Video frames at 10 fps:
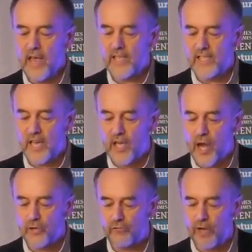It's a
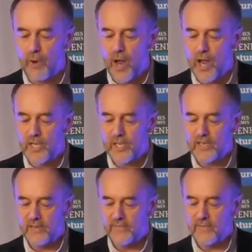country word,
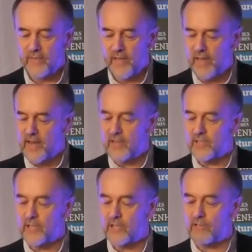he
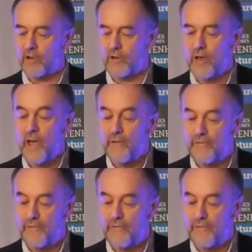announced to Kron.